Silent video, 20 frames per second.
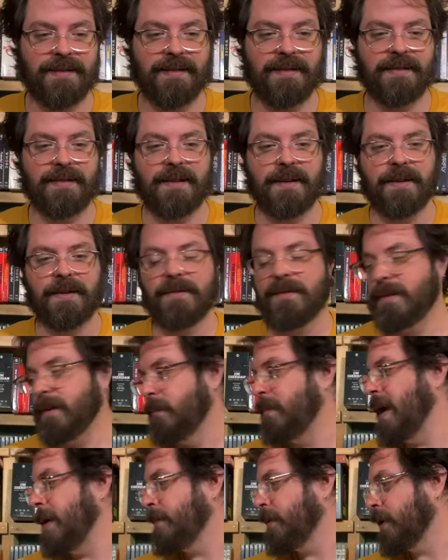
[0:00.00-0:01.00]
the the
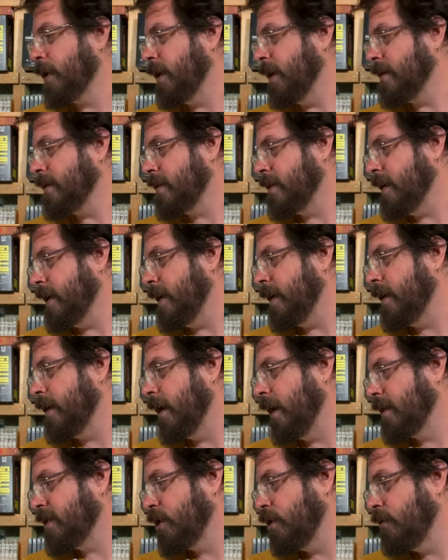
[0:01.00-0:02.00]
paper goods, the
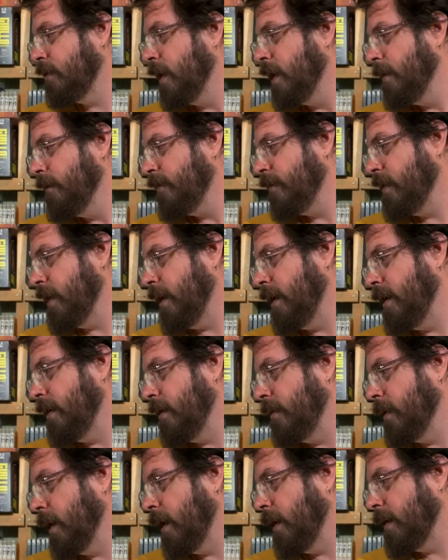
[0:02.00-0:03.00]
uh, to,
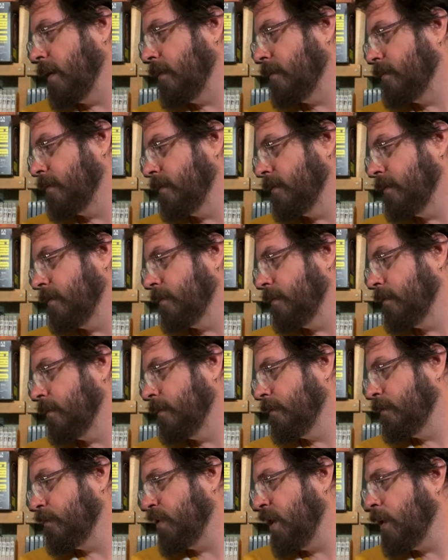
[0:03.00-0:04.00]
the uh,
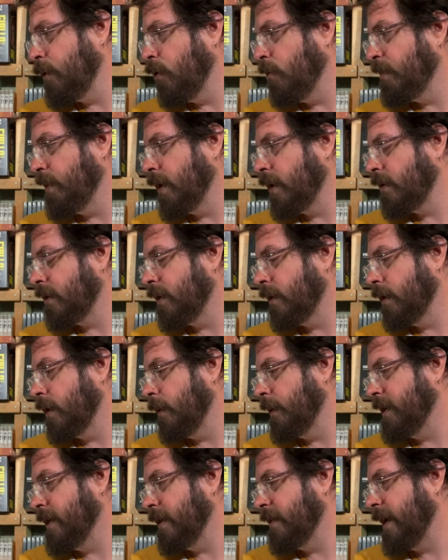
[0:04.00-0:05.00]
prequel booklet. No,
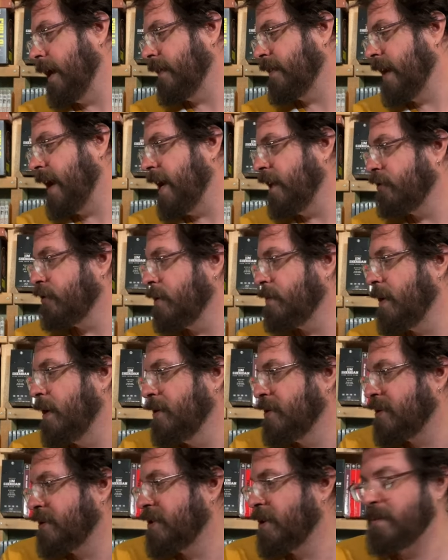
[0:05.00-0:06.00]
we did that. The A3
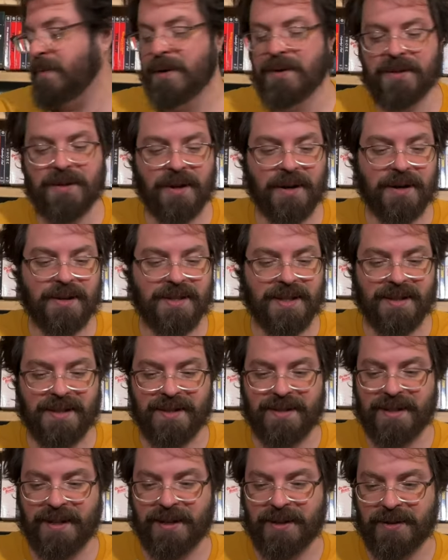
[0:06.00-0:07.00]
poster, the postcards, and the
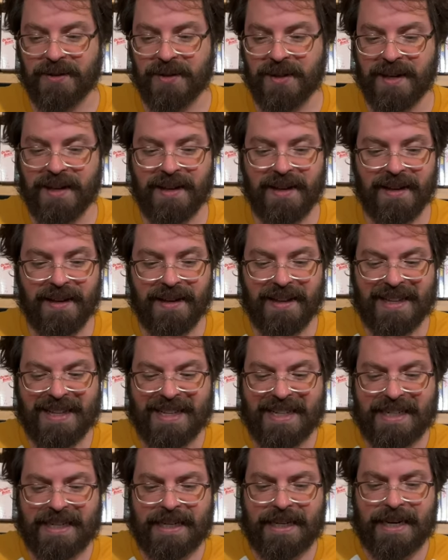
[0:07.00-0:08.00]
stickers.
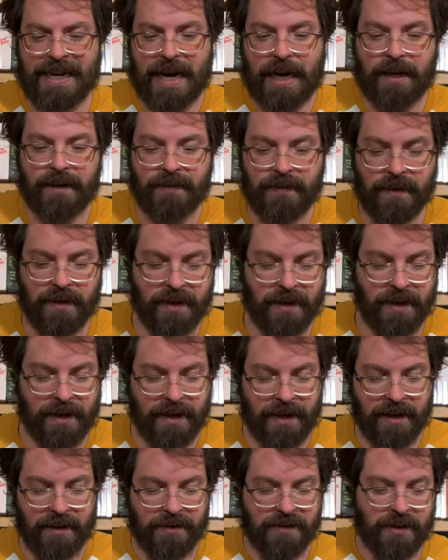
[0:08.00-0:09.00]
Yeah,
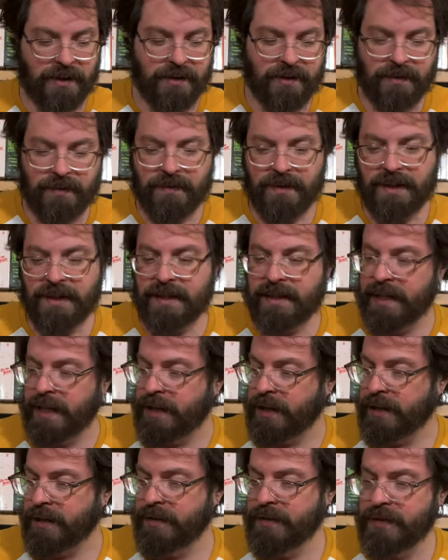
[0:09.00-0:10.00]
here's our
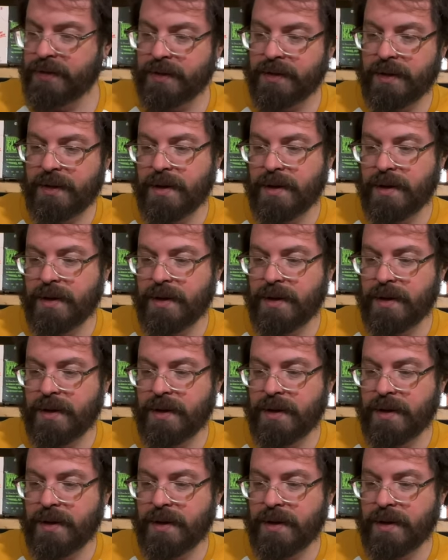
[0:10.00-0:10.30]
stickers.